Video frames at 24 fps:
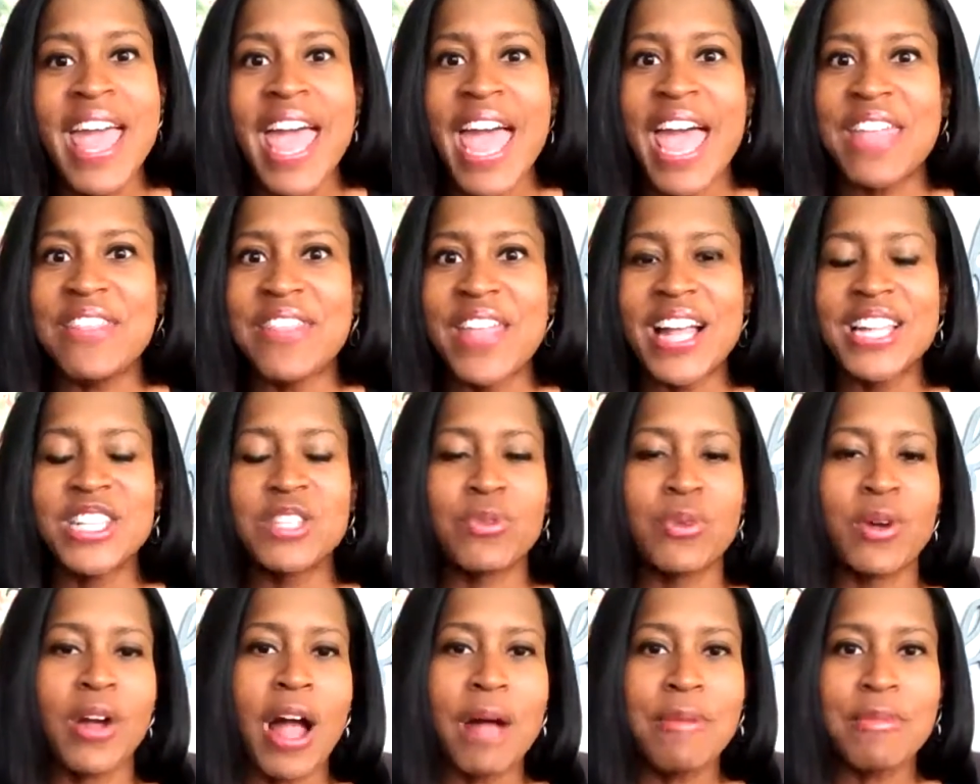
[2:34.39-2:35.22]
And that's
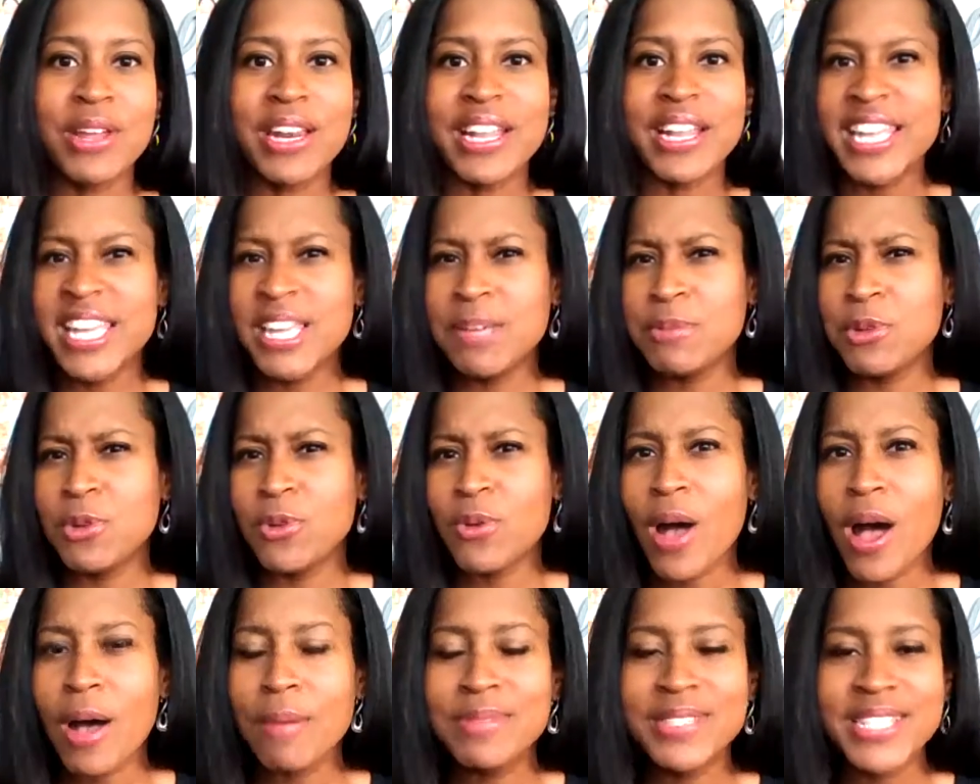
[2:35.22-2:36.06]
where I'm going to keep you
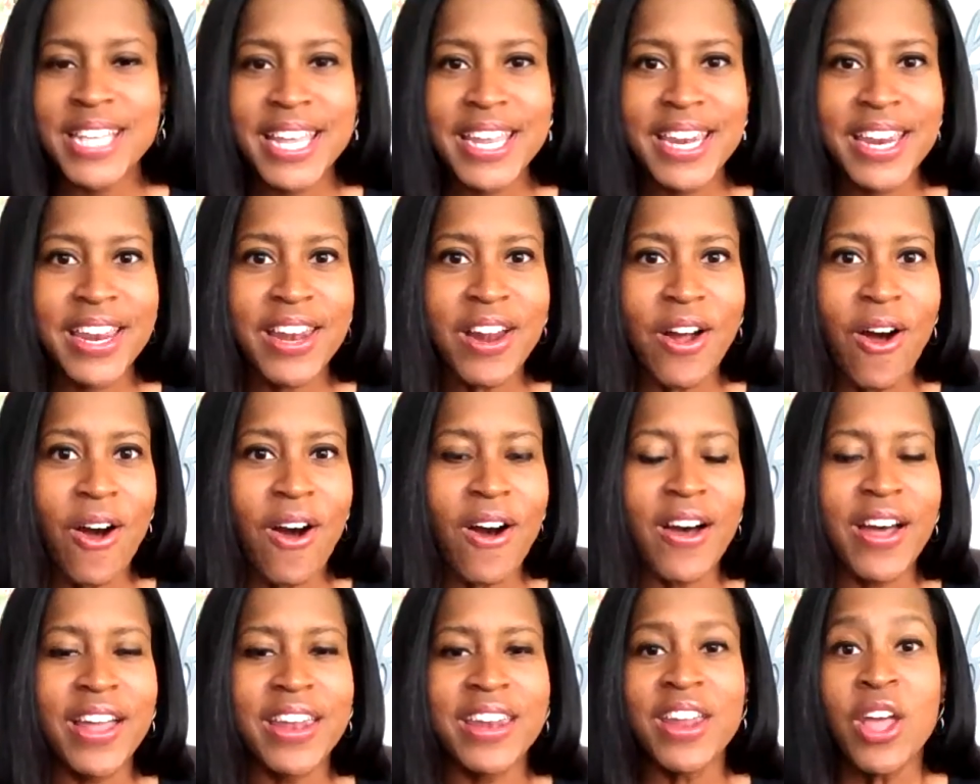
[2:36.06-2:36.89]
updated
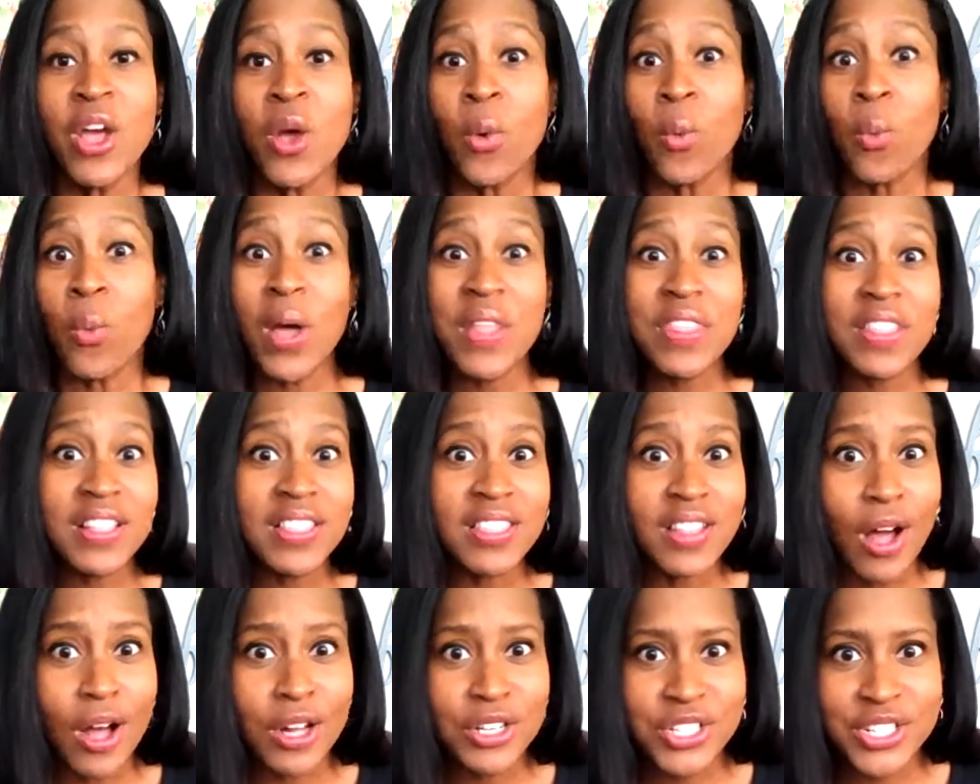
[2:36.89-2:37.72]
on when the
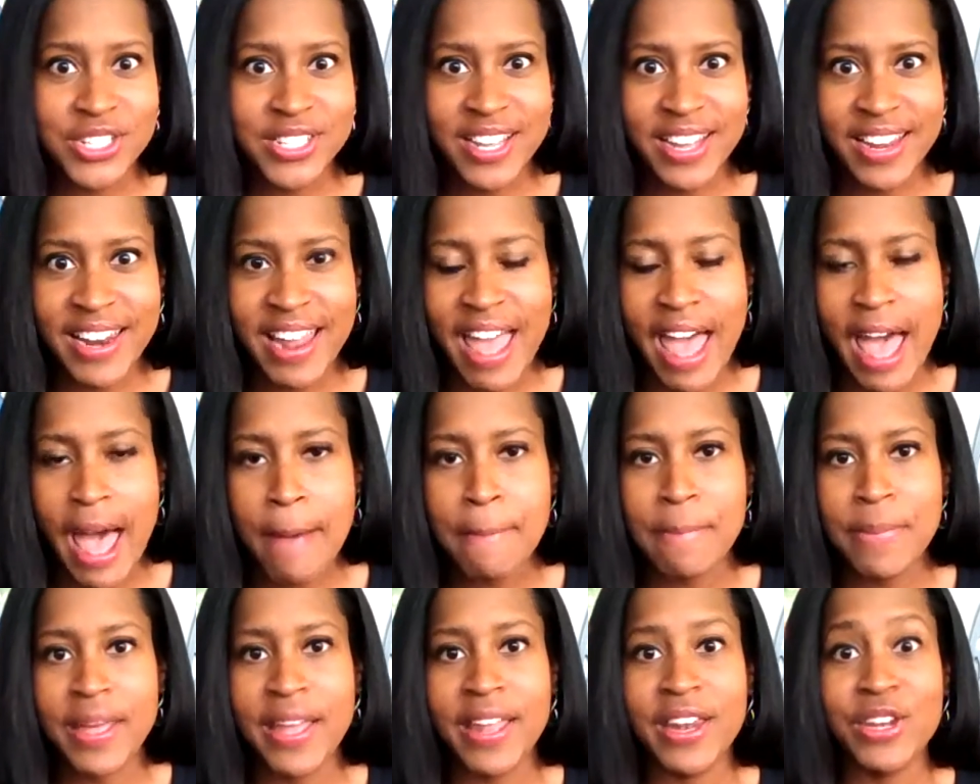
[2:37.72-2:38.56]
launch is going to
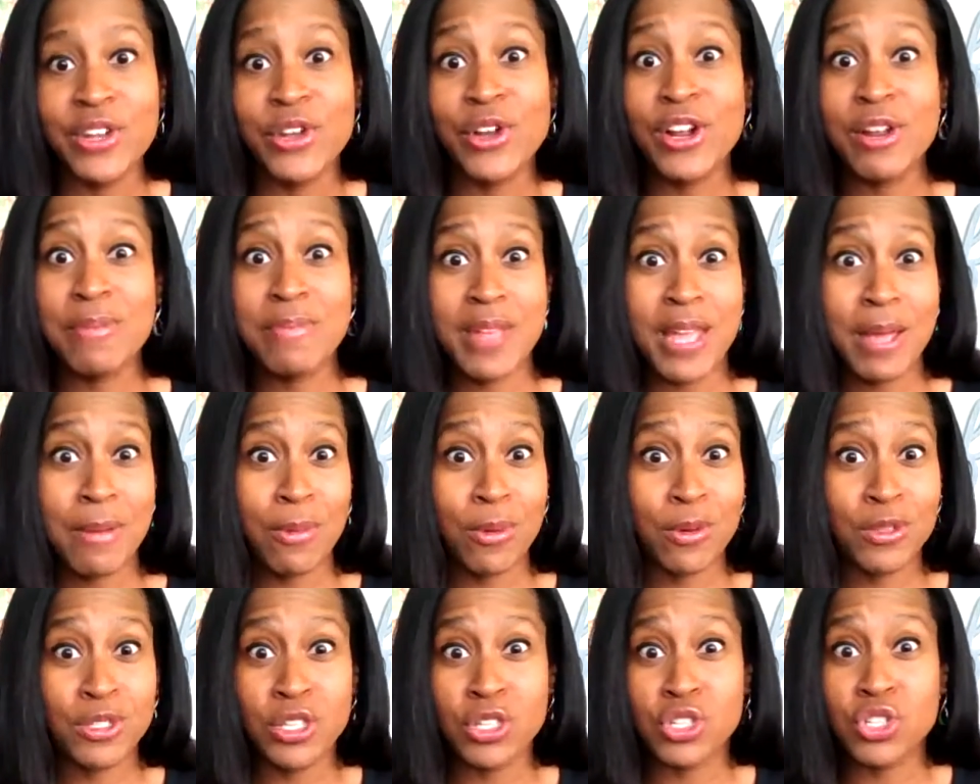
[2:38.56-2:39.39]
happen. You're going to be
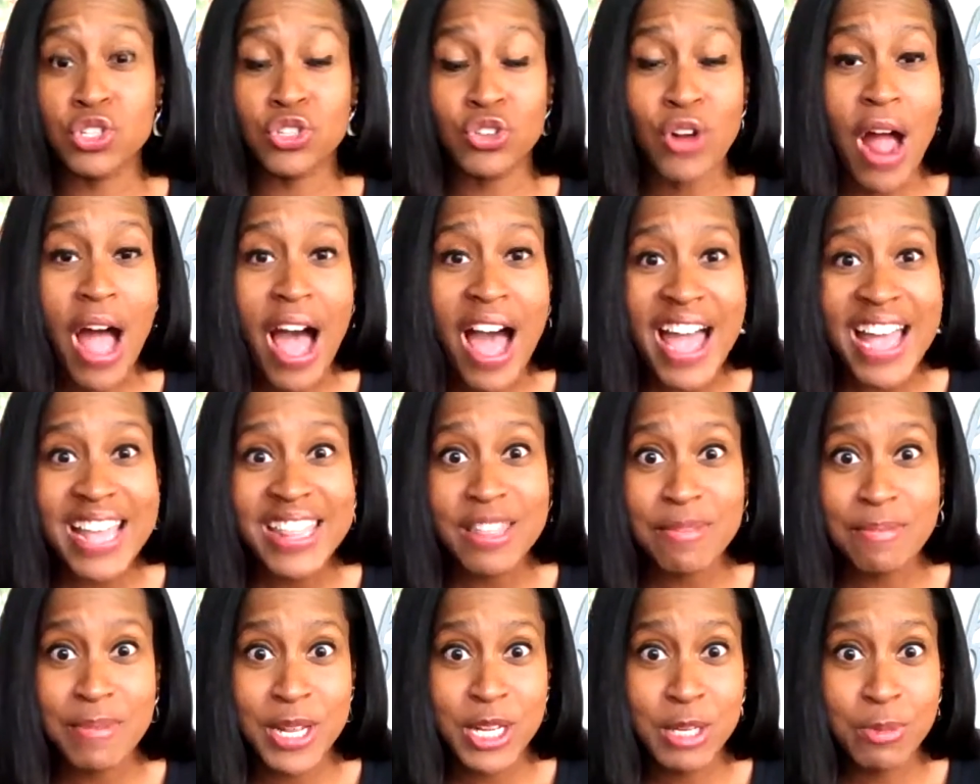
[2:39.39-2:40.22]
able to try
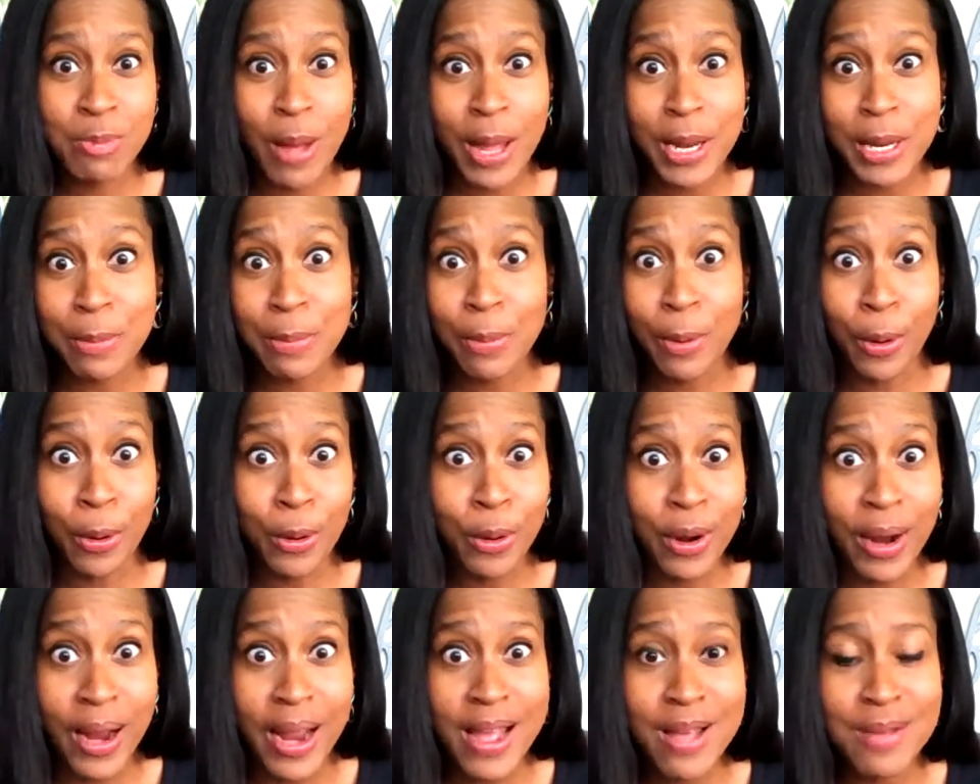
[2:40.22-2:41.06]
the Beachbody
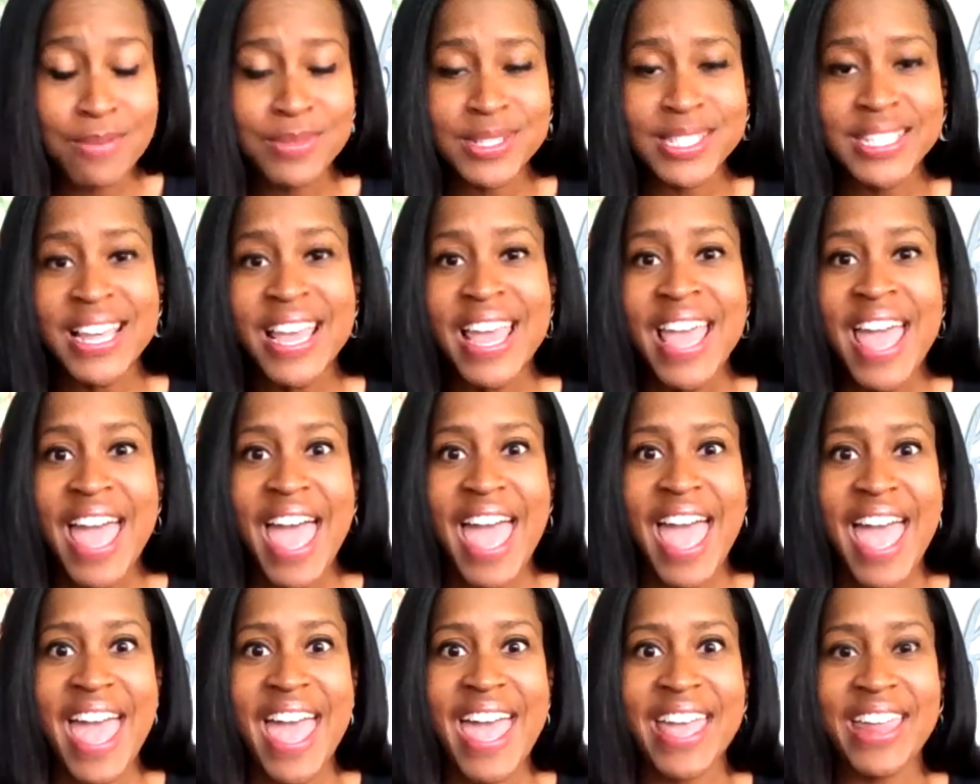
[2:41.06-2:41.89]
programs
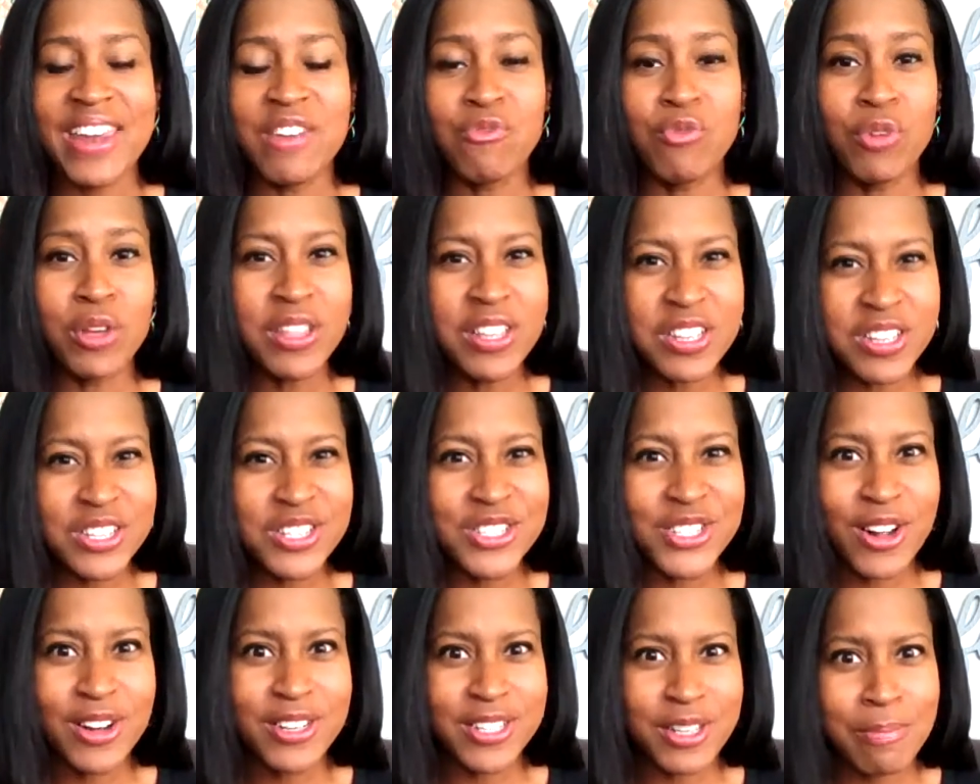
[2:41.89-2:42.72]
and really just
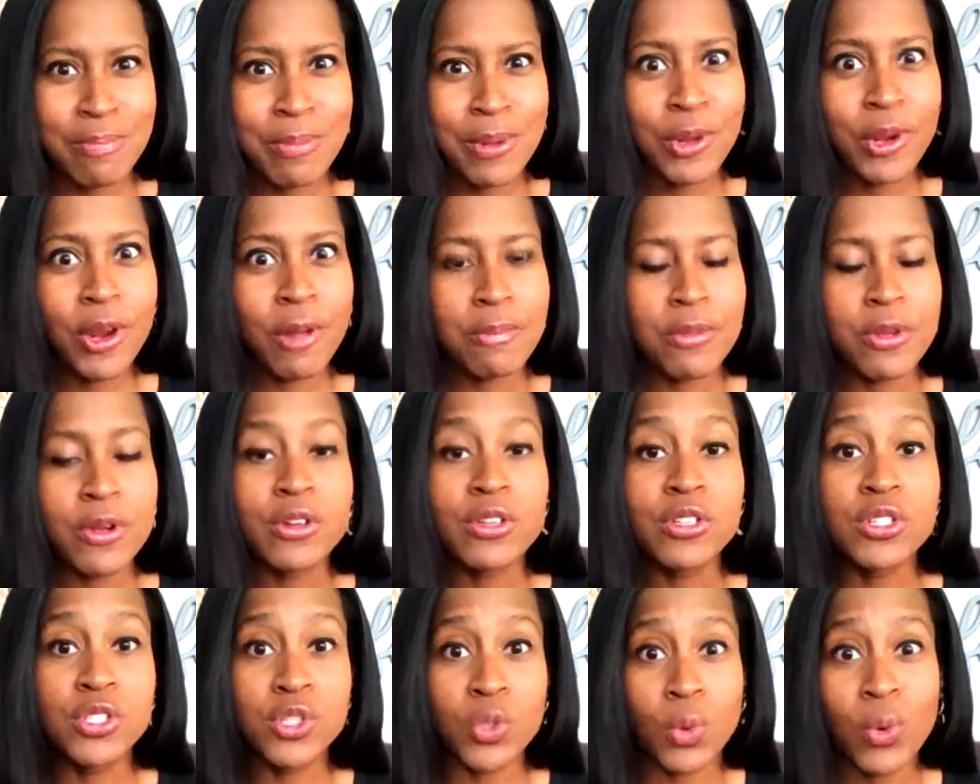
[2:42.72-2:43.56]
start to build up your
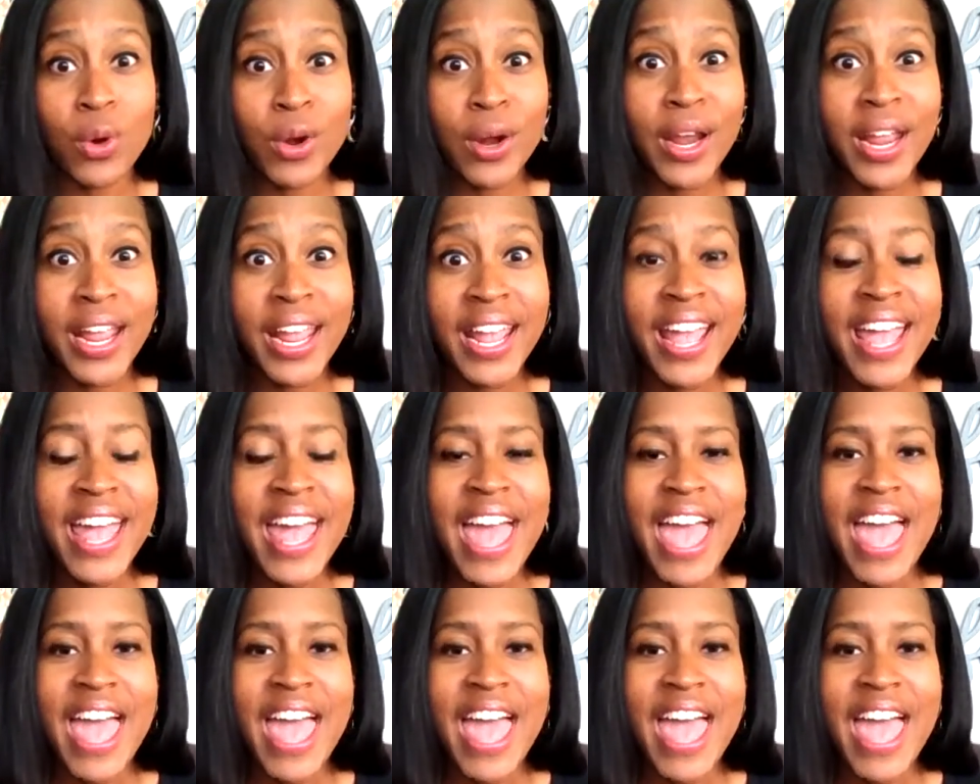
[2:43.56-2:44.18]
story.